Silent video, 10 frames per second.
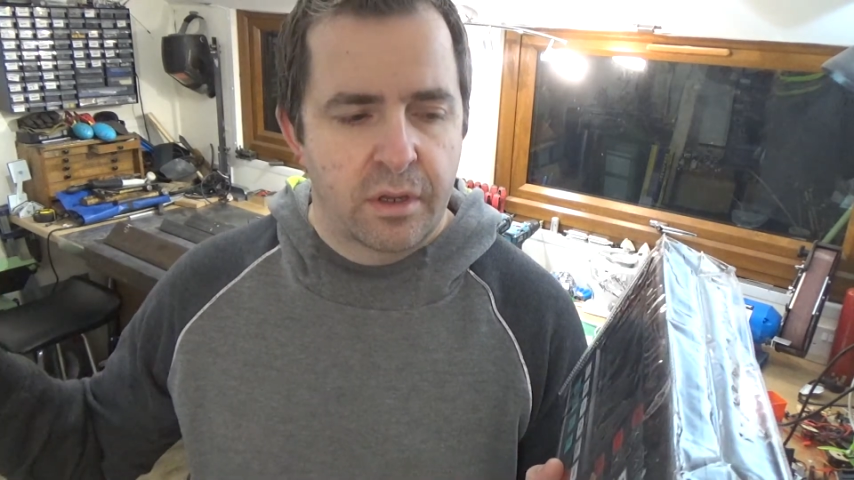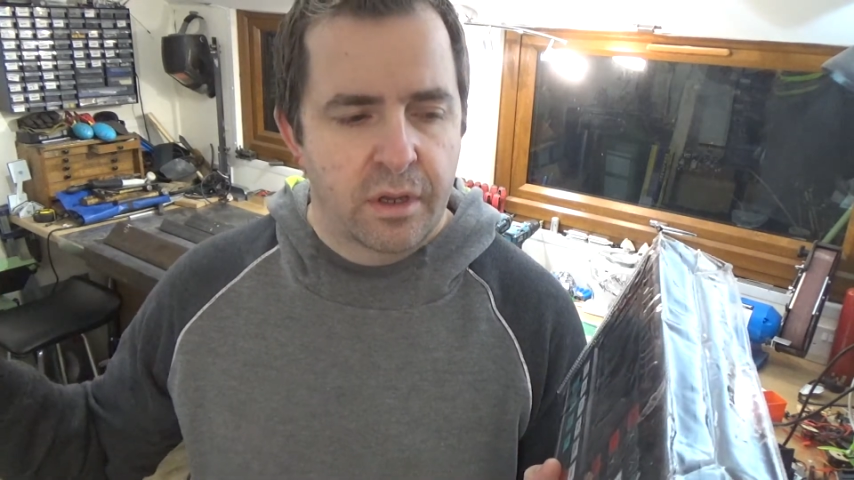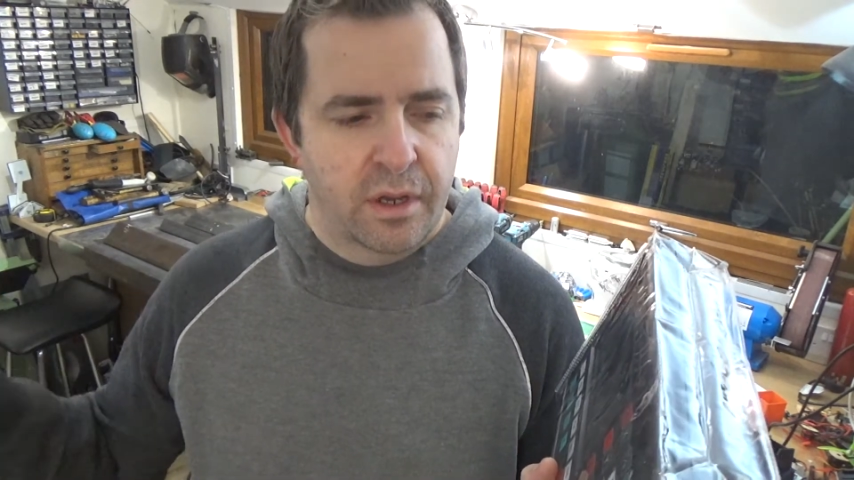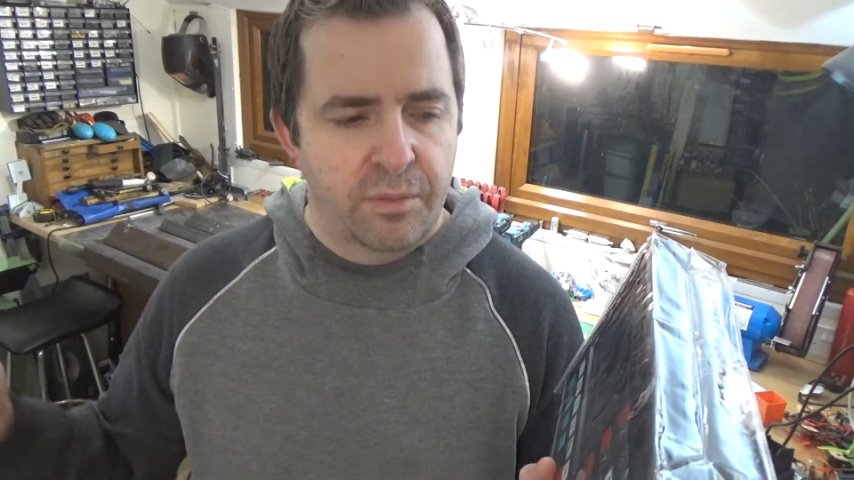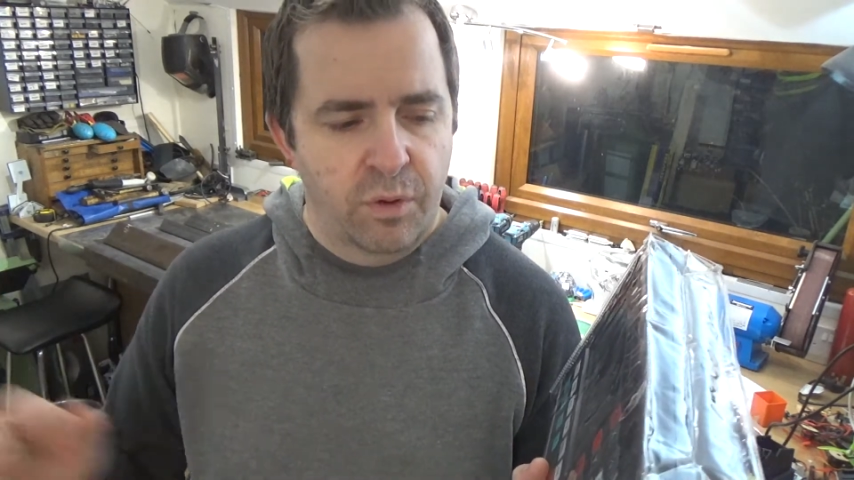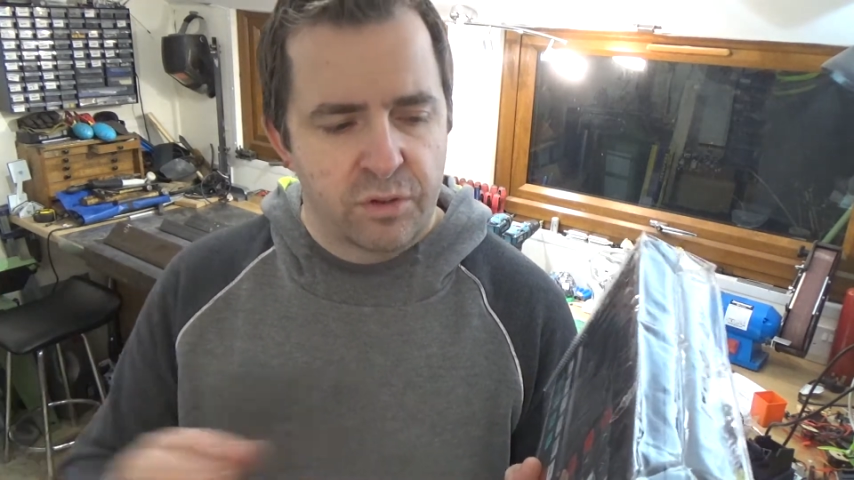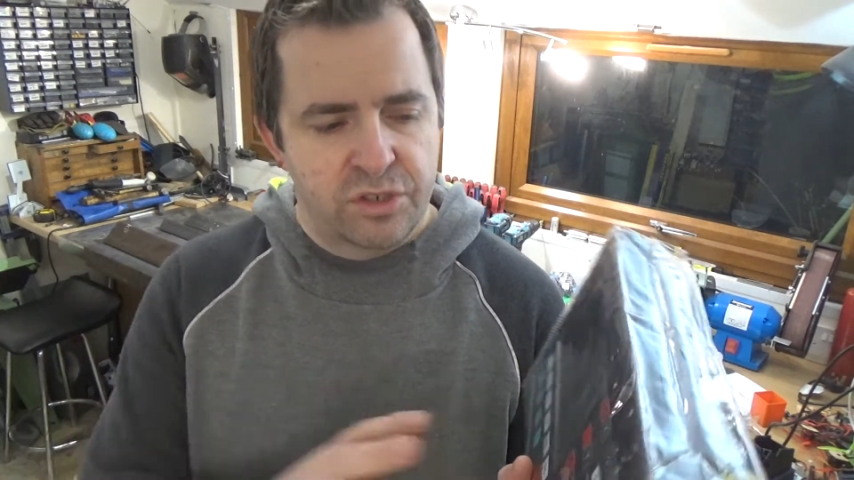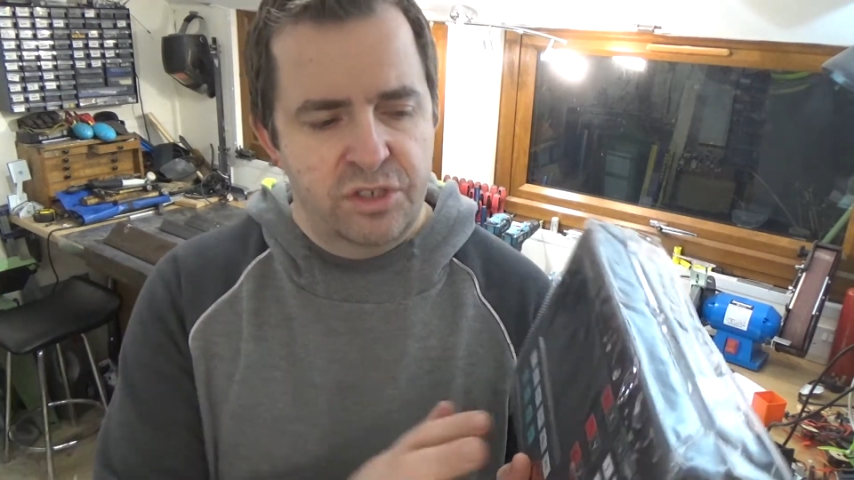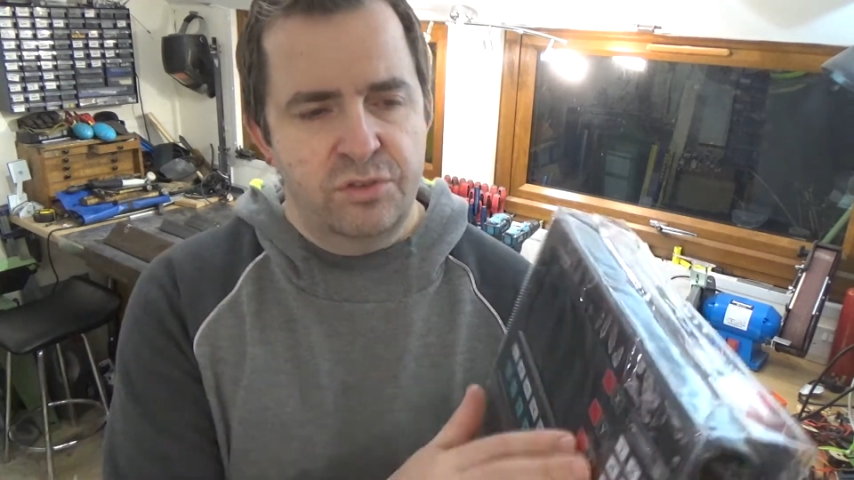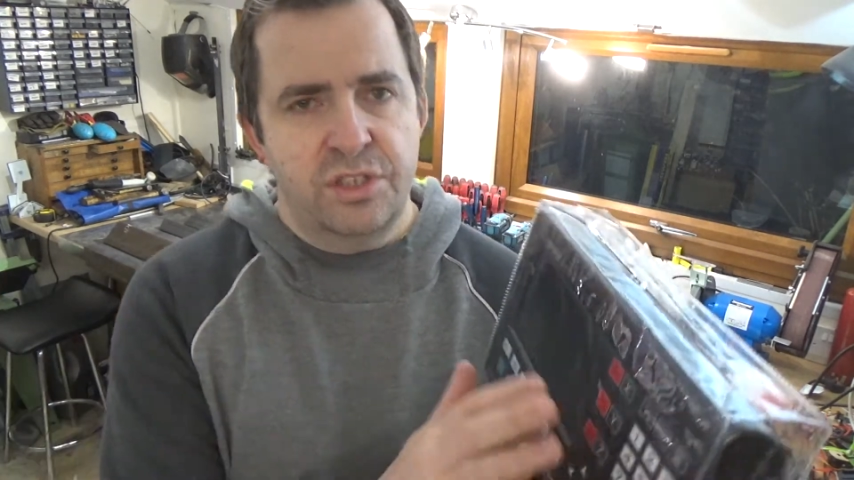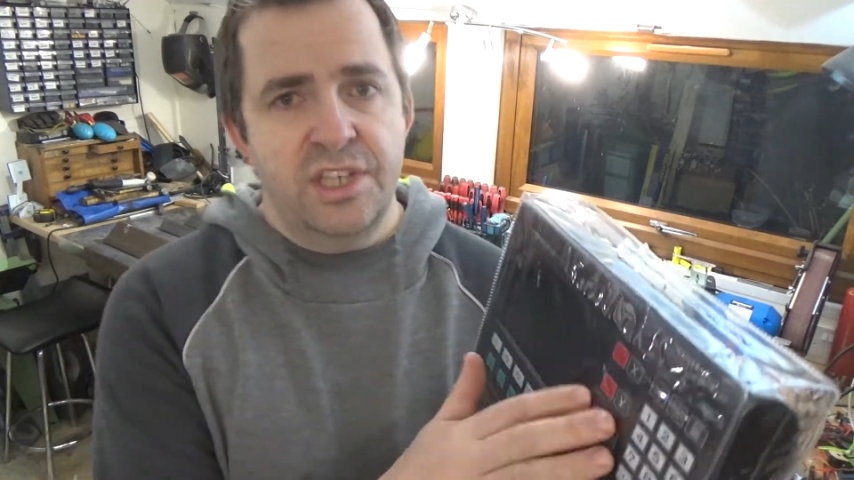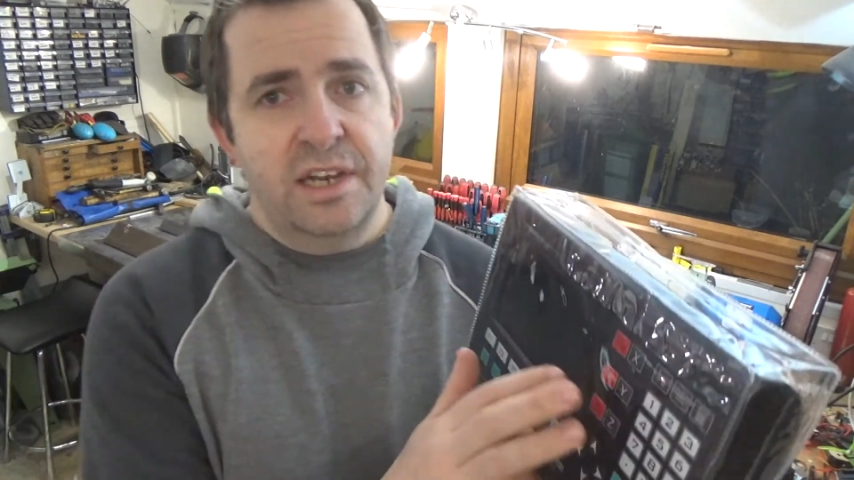what I was going to use the Z